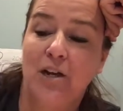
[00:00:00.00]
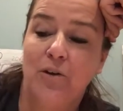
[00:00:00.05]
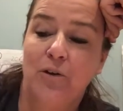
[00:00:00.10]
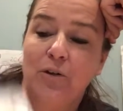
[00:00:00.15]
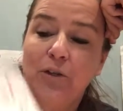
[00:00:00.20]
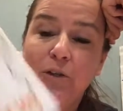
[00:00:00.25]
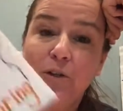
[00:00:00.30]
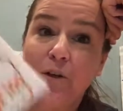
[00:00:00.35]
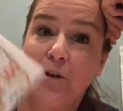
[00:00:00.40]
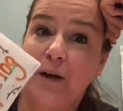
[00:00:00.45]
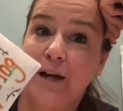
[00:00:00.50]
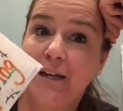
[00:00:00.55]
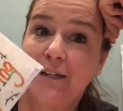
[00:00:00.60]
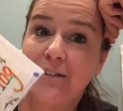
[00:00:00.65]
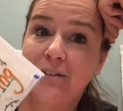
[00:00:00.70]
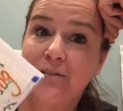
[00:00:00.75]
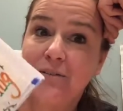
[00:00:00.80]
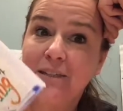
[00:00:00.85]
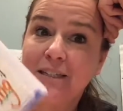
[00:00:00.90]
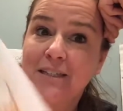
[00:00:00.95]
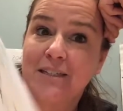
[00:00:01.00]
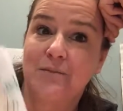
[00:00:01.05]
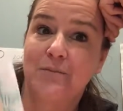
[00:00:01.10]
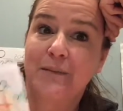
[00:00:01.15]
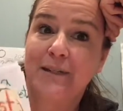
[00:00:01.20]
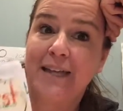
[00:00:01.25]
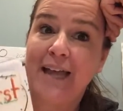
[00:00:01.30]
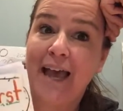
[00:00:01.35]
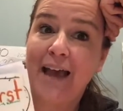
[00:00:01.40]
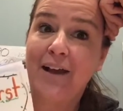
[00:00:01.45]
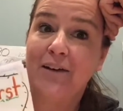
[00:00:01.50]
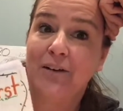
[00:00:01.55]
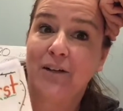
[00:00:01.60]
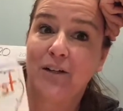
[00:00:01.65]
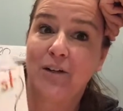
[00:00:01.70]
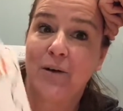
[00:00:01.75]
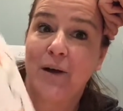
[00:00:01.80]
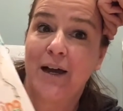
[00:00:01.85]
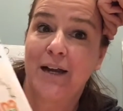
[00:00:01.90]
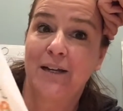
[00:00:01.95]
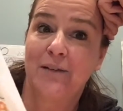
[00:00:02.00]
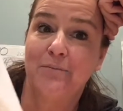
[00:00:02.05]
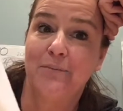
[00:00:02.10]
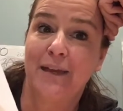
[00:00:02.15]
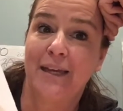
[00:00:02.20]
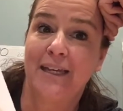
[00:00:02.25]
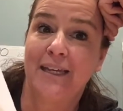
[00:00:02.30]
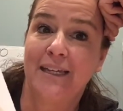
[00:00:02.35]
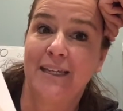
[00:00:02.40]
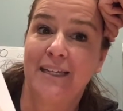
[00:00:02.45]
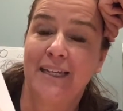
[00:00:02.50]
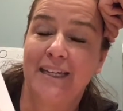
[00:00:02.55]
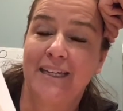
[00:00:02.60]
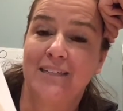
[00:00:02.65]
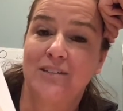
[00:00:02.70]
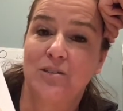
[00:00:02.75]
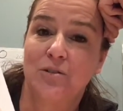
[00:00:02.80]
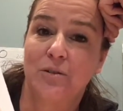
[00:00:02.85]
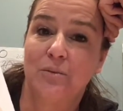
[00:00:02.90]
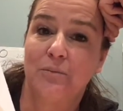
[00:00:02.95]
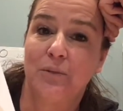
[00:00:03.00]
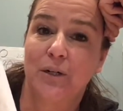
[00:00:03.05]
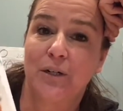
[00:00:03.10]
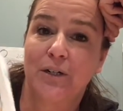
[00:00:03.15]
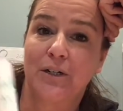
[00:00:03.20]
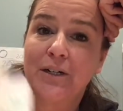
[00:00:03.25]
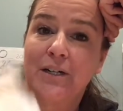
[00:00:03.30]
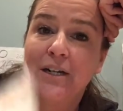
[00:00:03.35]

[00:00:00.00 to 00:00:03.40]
You know how to do this. Now you know how to make it into a book.